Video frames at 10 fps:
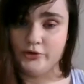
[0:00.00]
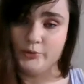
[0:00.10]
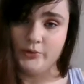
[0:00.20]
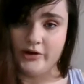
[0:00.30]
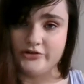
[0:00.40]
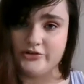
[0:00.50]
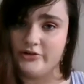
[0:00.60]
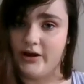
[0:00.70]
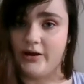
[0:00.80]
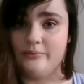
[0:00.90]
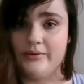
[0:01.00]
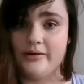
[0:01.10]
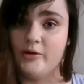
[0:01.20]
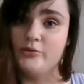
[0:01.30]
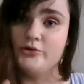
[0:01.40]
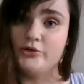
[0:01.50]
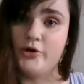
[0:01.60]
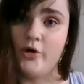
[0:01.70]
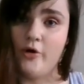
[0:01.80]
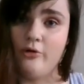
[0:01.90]
depression and being able to
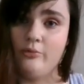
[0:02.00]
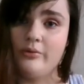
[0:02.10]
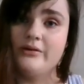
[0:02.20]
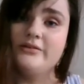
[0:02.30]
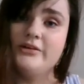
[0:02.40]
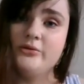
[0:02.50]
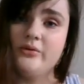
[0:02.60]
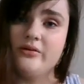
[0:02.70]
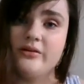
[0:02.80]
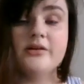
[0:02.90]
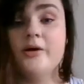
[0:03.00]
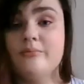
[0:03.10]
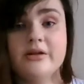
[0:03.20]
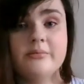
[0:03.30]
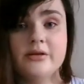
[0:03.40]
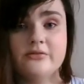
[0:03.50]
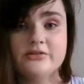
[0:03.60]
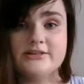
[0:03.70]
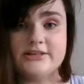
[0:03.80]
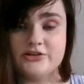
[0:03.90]
cope and deal with it, and maybe even
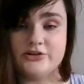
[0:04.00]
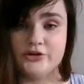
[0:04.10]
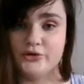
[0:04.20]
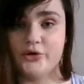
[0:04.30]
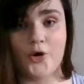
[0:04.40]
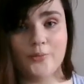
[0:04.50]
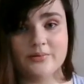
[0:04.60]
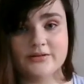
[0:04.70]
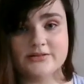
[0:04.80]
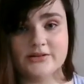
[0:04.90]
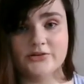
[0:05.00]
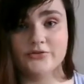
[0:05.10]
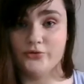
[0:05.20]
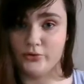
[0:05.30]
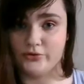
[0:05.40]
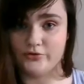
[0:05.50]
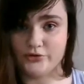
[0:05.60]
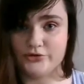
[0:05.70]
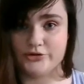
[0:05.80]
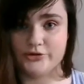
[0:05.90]
teaching you coping skills for the
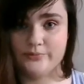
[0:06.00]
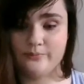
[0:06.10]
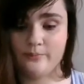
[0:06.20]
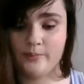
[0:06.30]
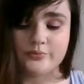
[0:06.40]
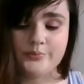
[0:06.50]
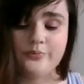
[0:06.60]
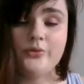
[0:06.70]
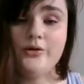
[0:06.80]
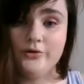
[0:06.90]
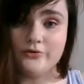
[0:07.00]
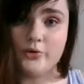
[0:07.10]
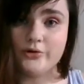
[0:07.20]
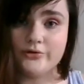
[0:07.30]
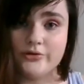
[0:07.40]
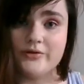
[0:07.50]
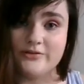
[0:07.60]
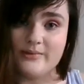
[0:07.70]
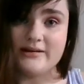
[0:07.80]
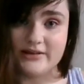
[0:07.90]
future. And of course, there is
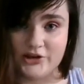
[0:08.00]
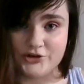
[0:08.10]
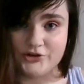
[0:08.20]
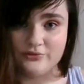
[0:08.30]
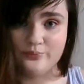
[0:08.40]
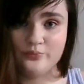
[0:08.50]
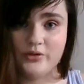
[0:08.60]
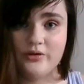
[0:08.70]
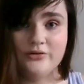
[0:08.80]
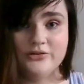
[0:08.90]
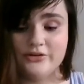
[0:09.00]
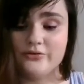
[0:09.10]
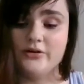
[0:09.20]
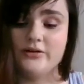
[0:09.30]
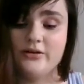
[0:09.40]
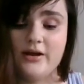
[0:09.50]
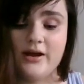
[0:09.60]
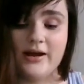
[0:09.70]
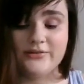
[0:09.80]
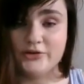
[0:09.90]
medication, different
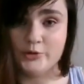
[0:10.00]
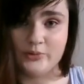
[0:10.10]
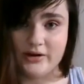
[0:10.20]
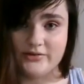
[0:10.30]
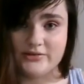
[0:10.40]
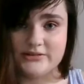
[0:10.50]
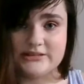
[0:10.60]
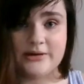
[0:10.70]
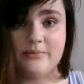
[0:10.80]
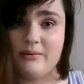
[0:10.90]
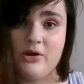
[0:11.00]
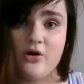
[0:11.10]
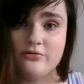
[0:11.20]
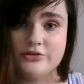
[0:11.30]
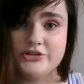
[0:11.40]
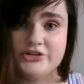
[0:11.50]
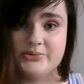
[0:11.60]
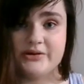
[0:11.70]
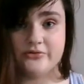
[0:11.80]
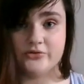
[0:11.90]
antidepressants that may be offered to you
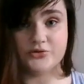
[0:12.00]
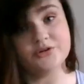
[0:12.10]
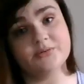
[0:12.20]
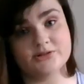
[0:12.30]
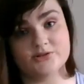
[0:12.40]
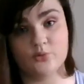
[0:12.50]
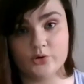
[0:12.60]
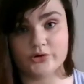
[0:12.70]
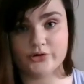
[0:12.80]
if the treatment doesn't work.